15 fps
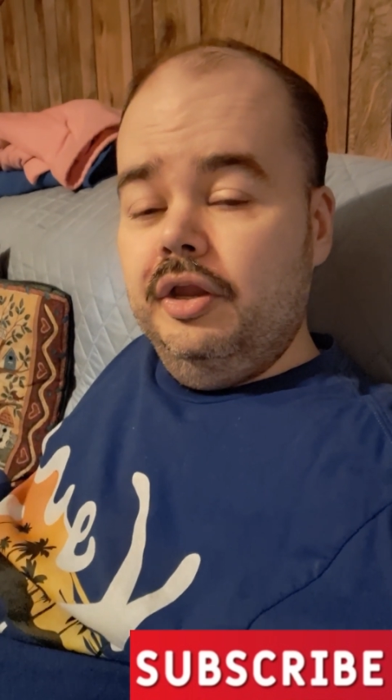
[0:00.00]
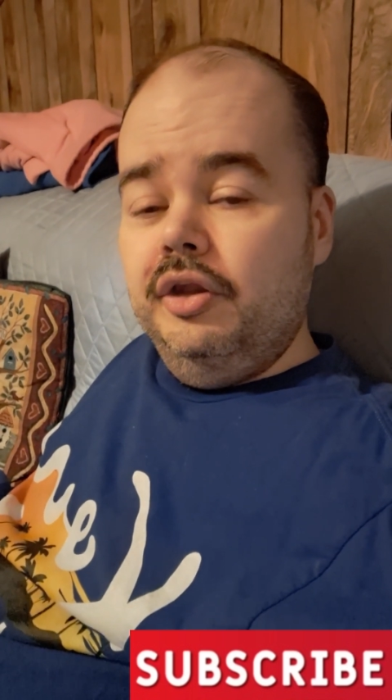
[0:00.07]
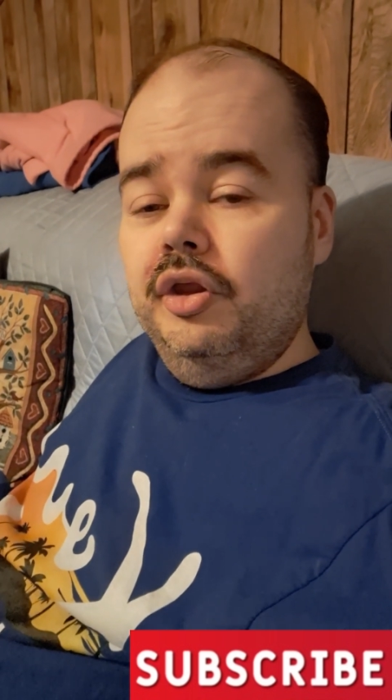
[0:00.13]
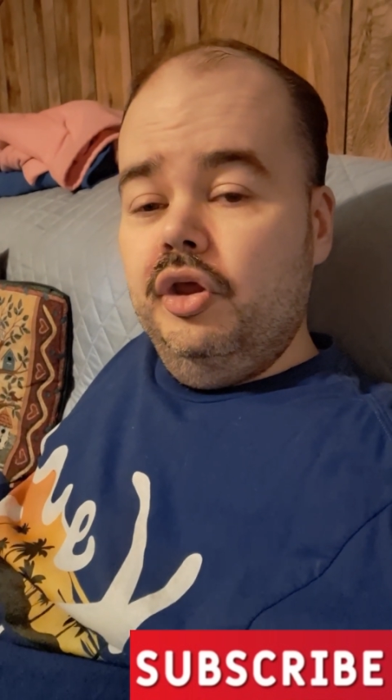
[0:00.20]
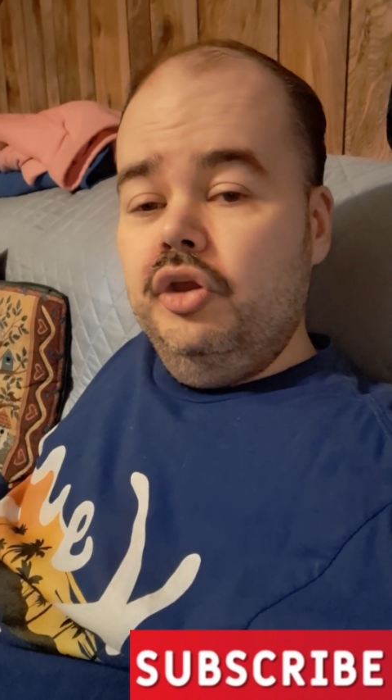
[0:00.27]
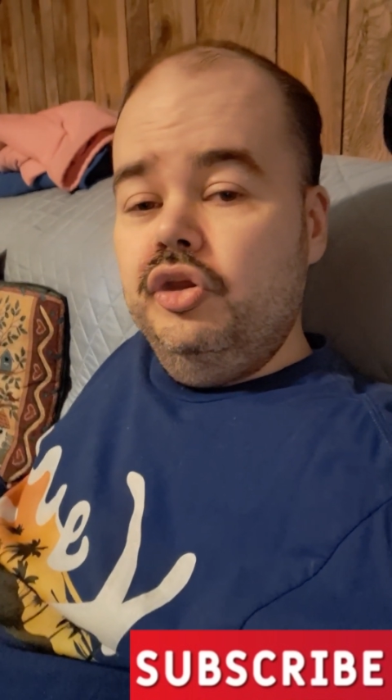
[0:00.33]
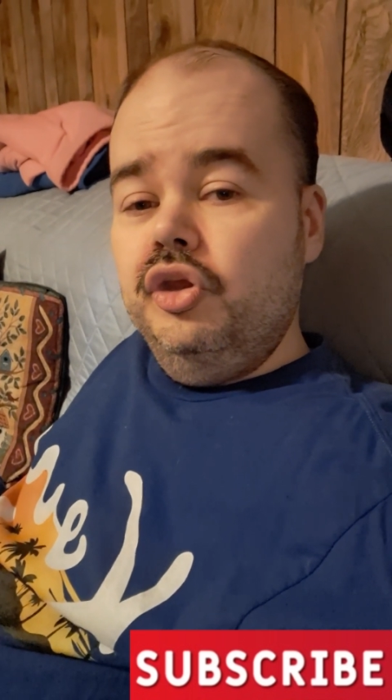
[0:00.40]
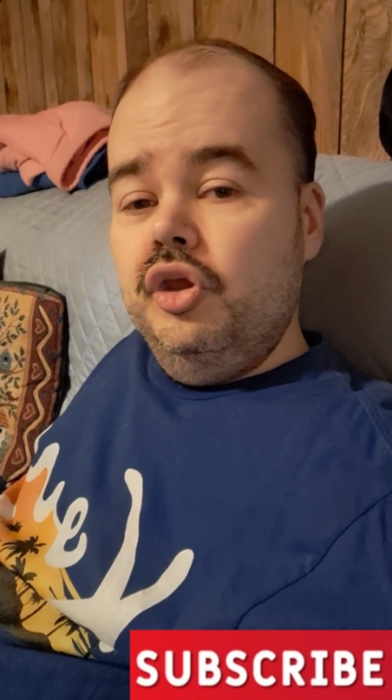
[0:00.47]

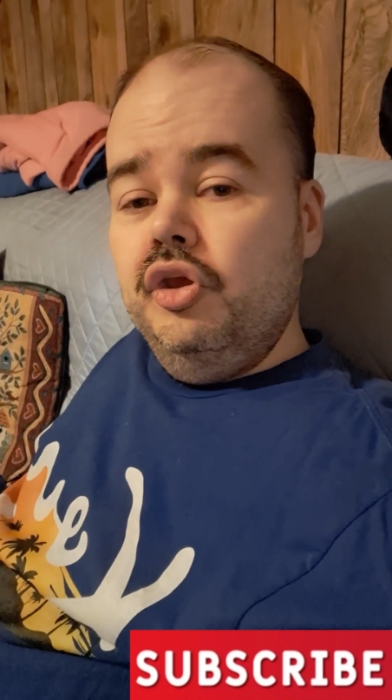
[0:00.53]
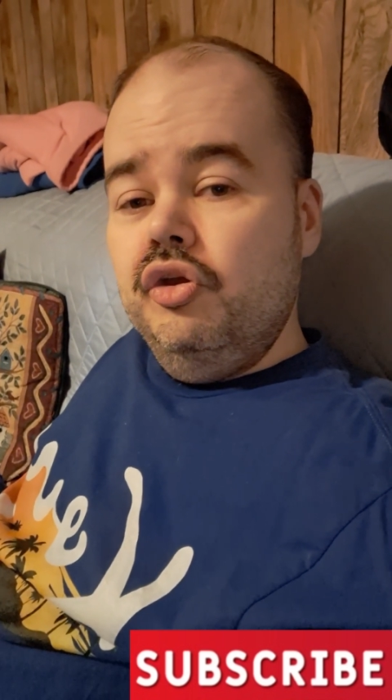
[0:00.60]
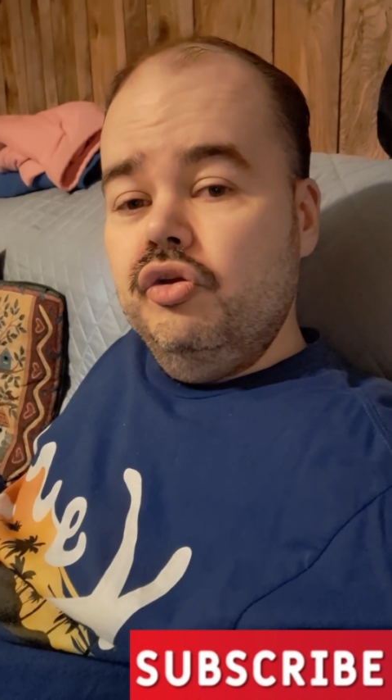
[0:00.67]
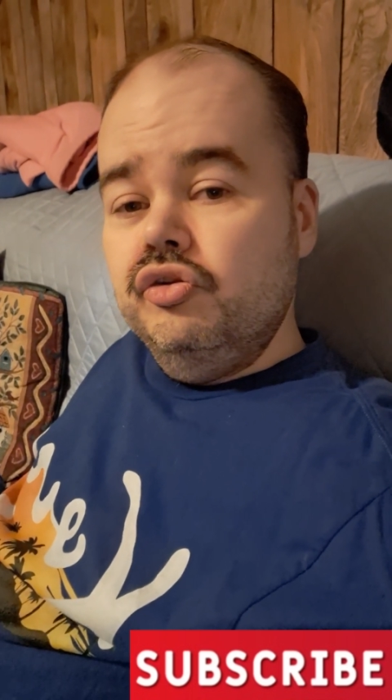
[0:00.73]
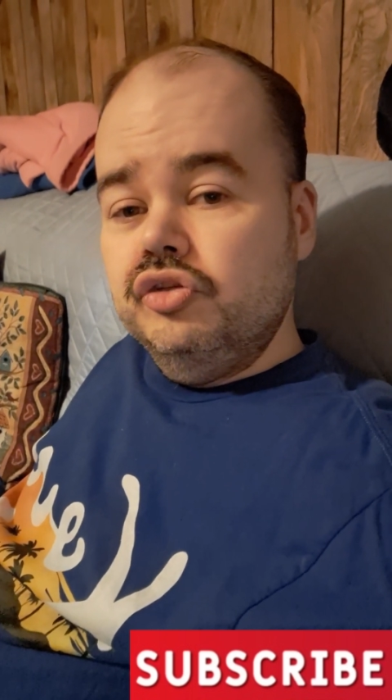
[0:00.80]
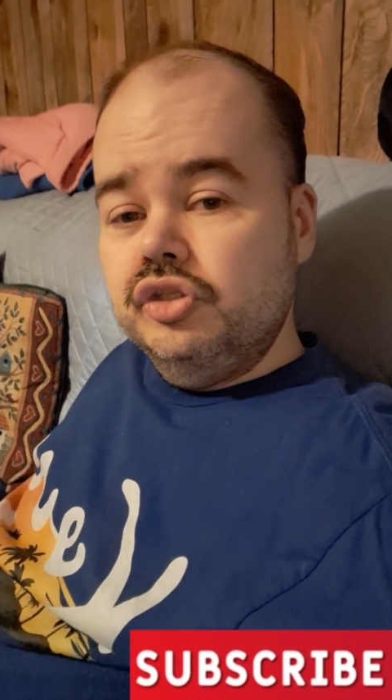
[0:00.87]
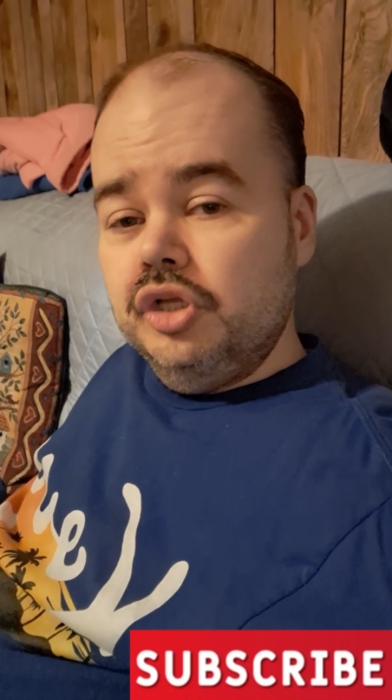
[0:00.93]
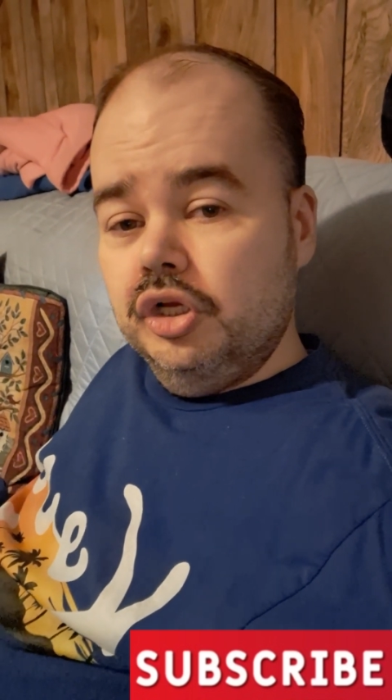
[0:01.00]
to
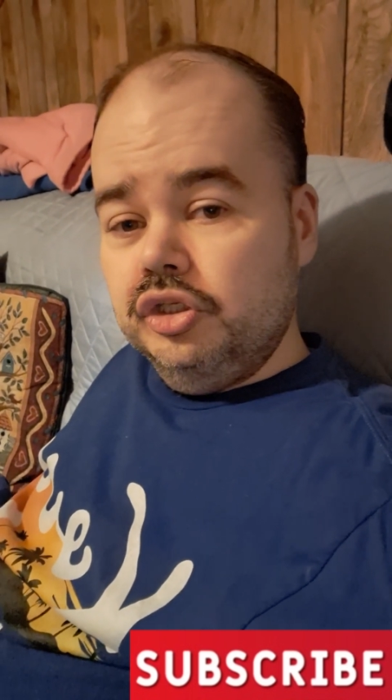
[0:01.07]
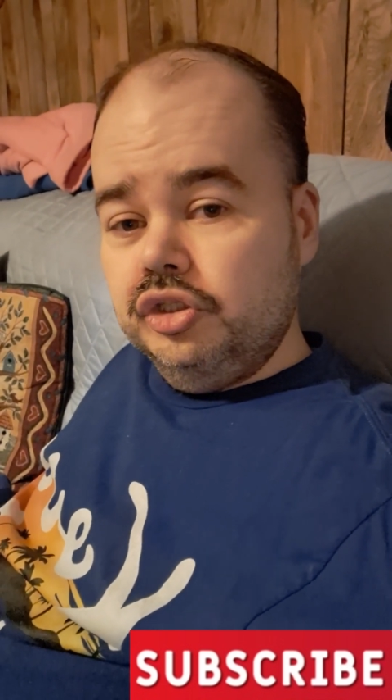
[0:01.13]
use the